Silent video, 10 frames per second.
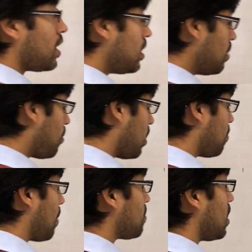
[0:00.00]
in the
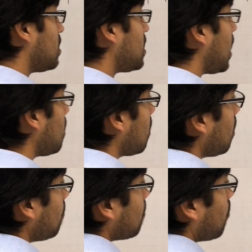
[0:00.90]
polypeptide chain. But